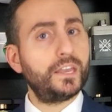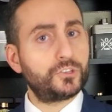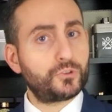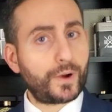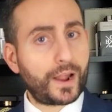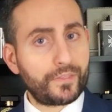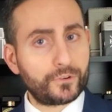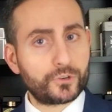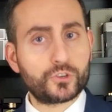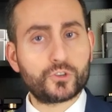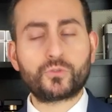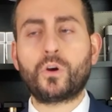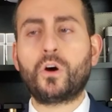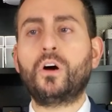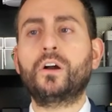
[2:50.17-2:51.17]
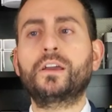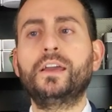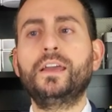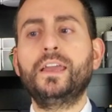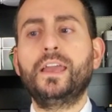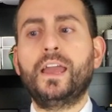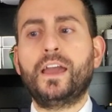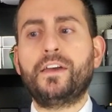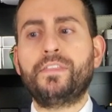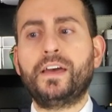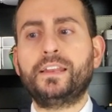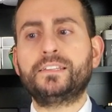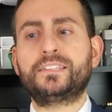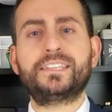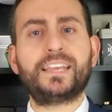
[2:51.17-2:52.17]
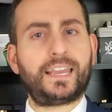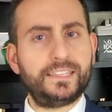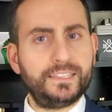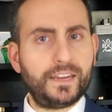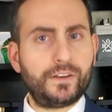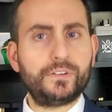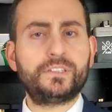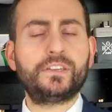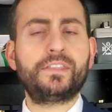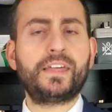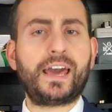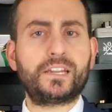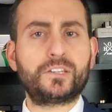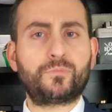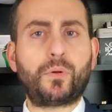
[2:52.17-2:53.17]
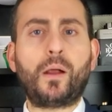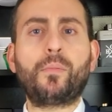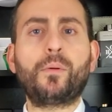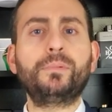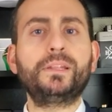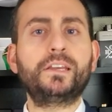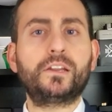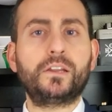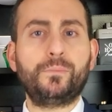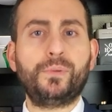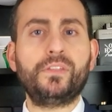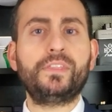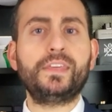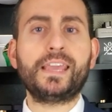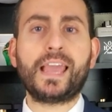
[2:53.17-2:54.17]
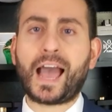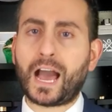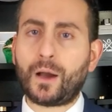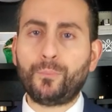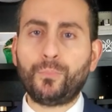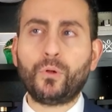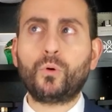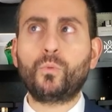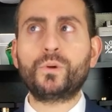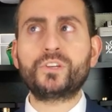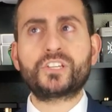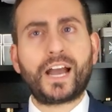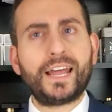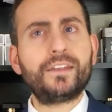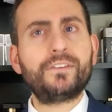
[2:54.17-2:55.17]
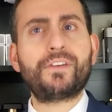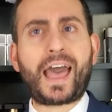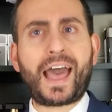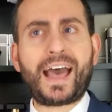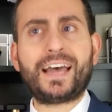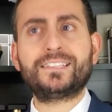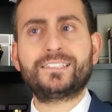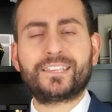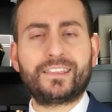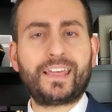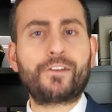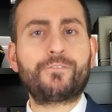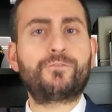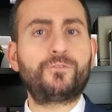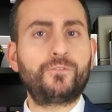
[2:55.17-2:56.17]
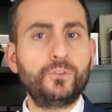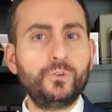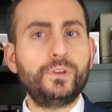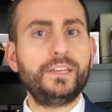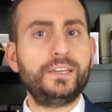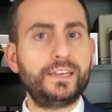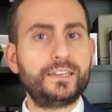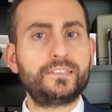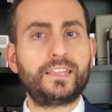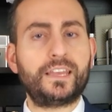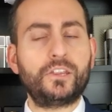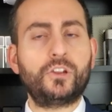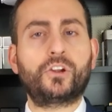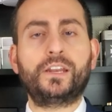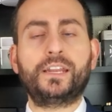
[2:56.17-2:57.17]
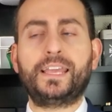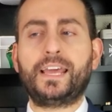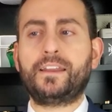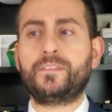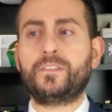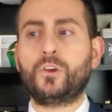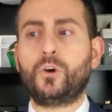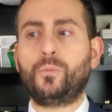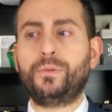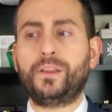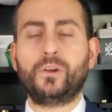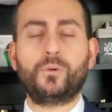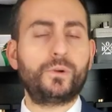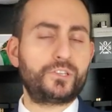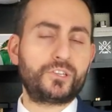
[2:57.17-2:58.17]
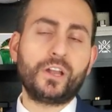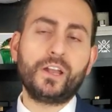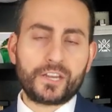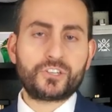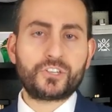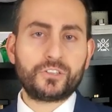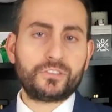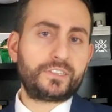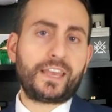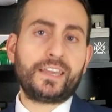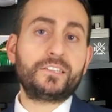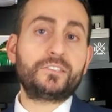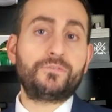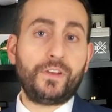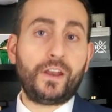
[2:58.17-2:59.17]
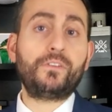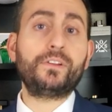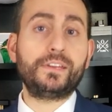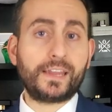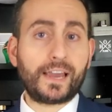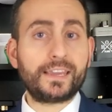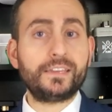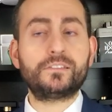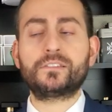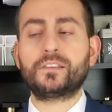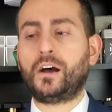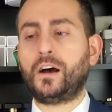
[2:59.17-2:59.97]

is rather strong, and then secondary to that is probably gonna be the apple, which kind of adds to that fruitiness that you're gonna get in the opening, which I should say is very nice,